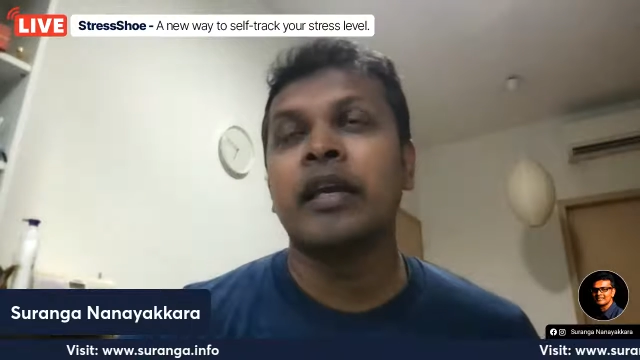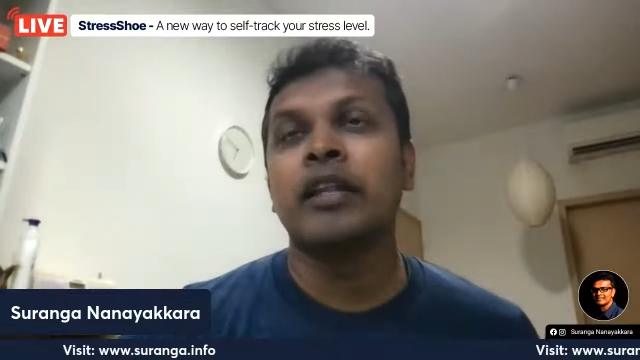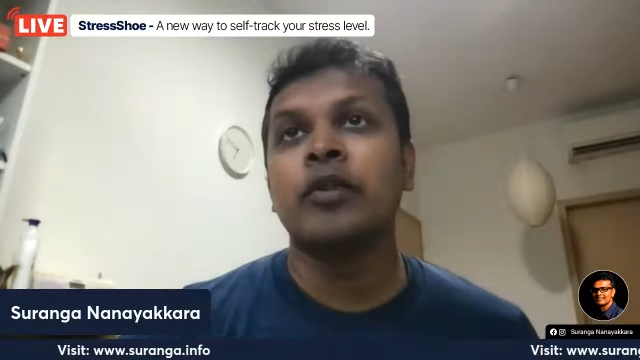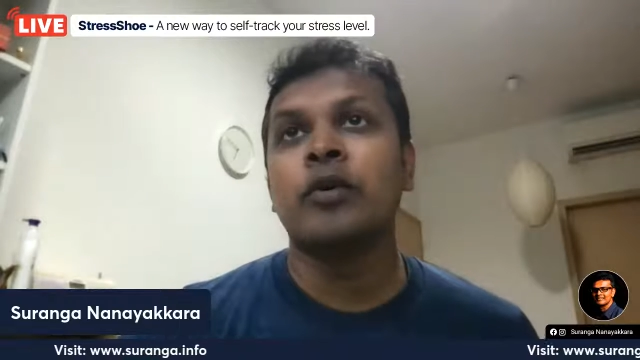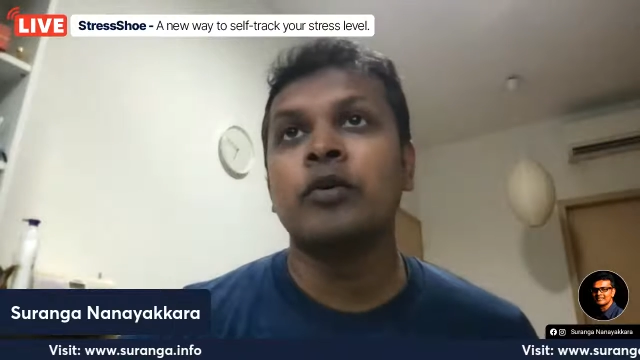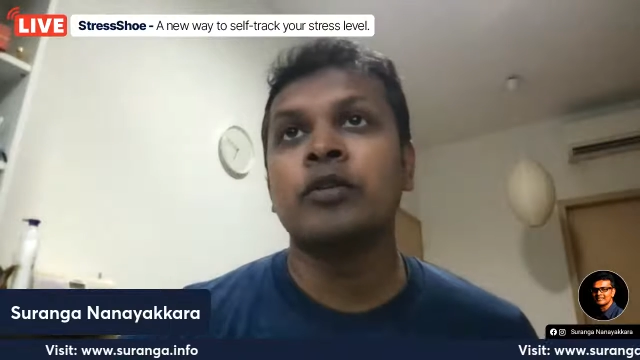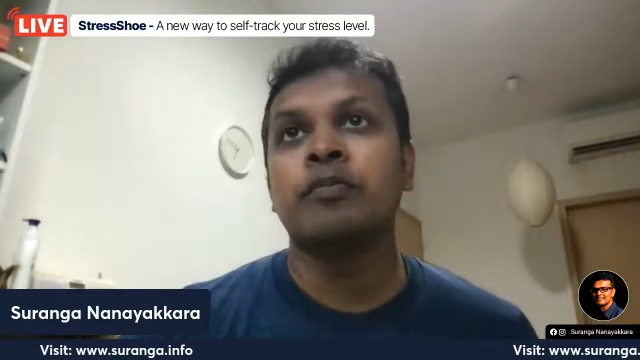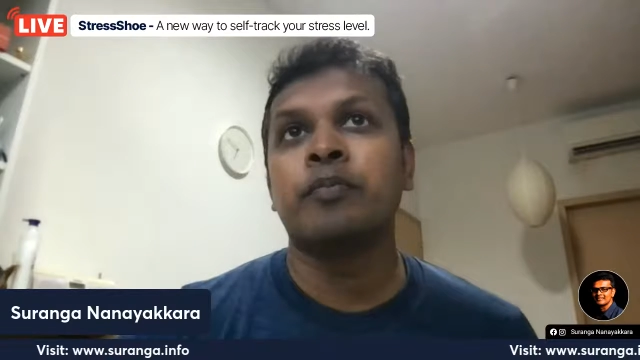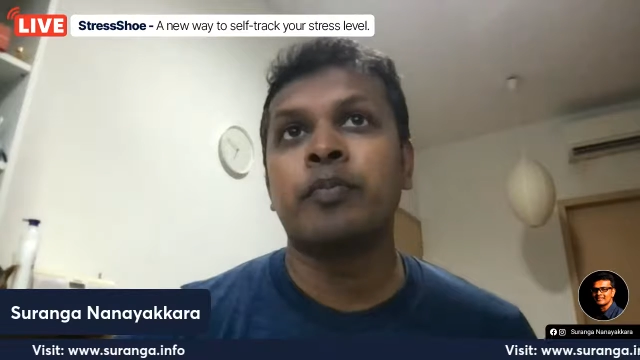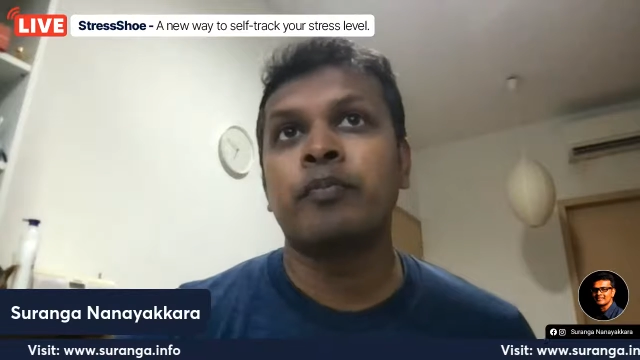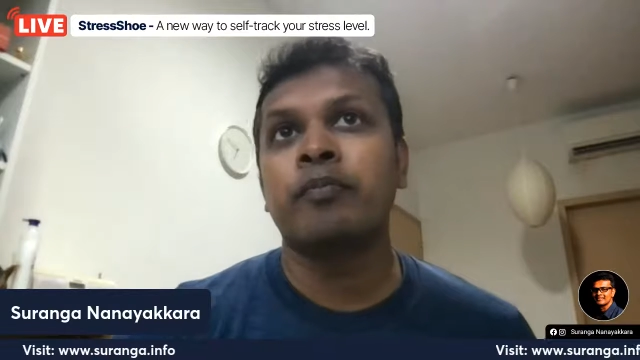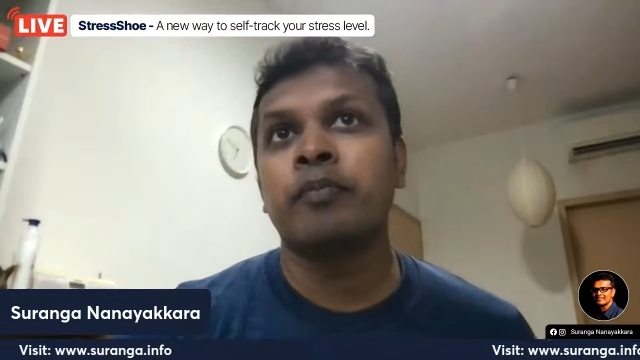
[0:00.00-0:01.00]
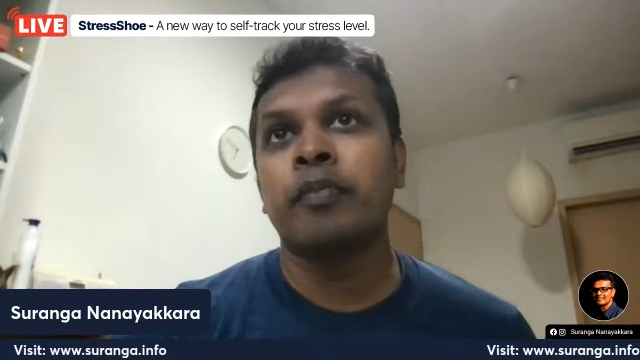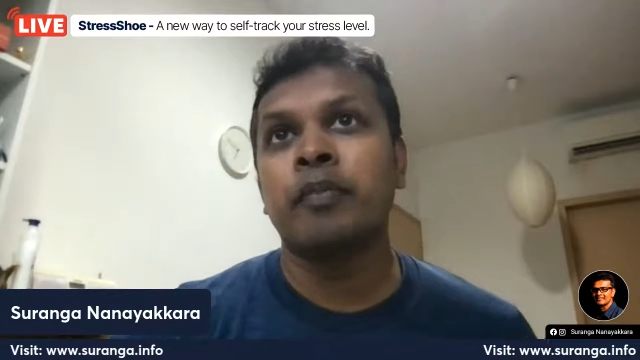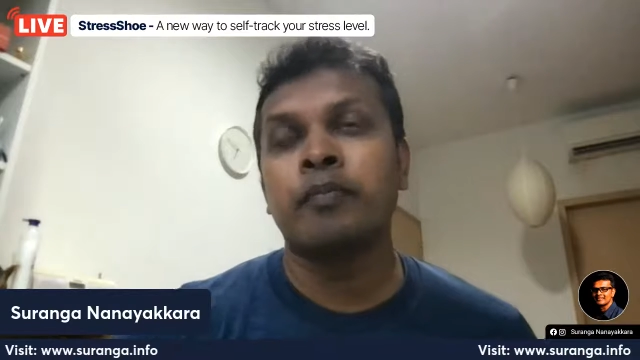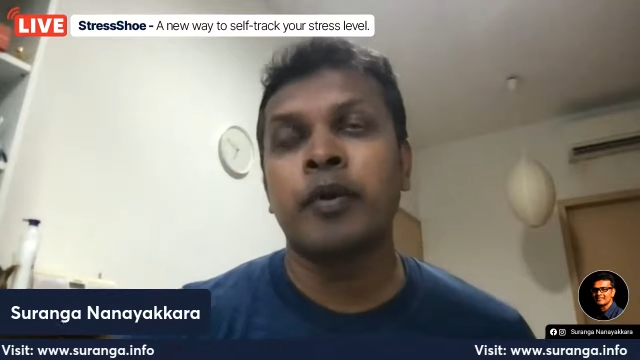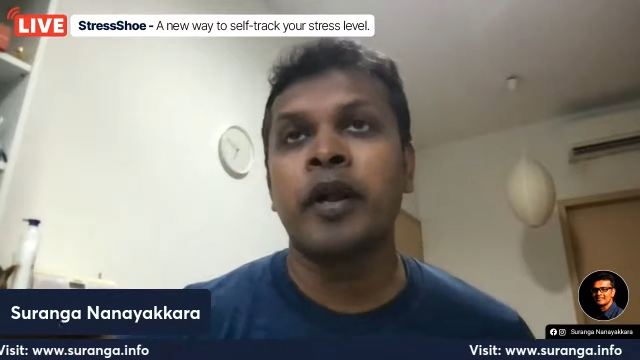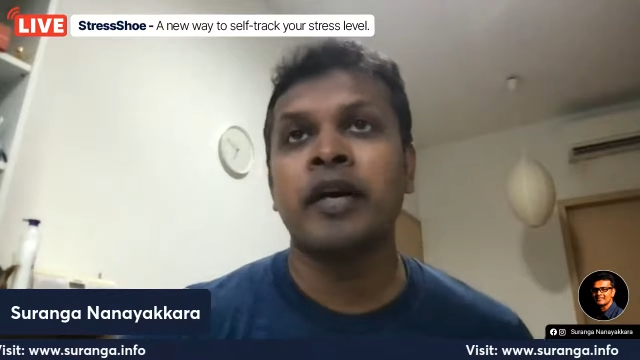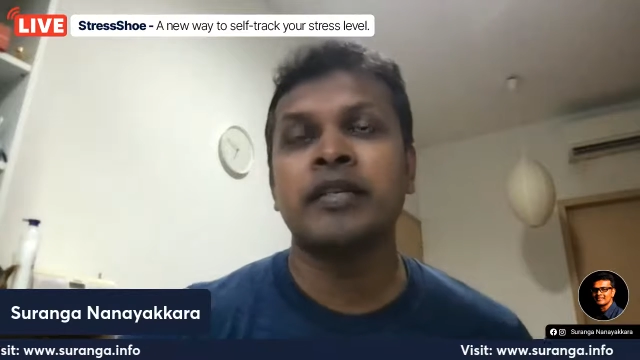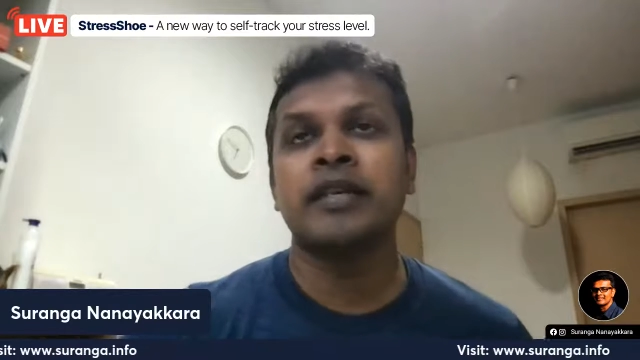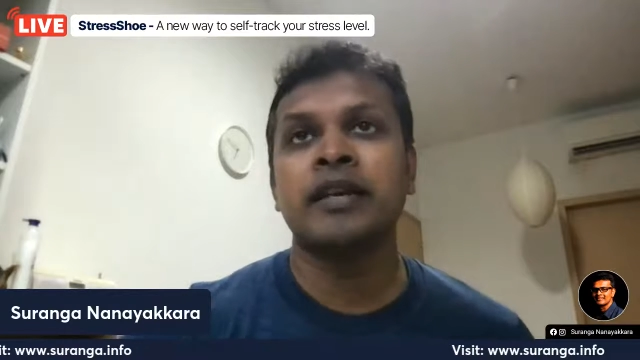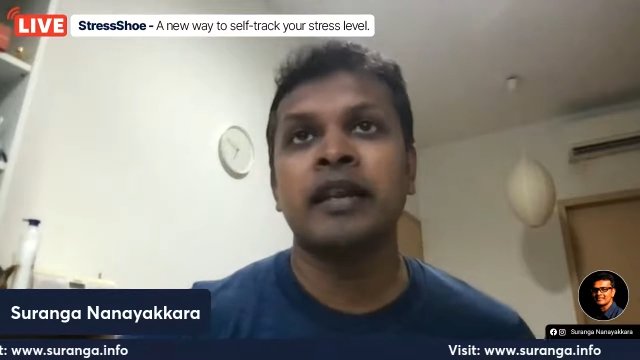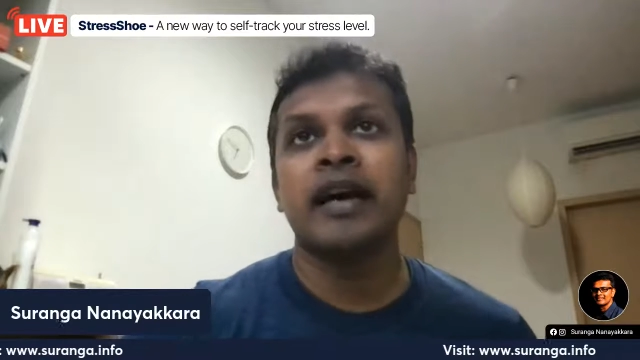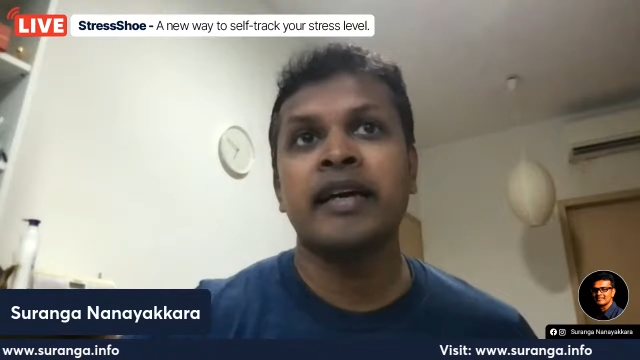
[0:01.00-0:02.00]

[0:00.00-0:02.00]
in those production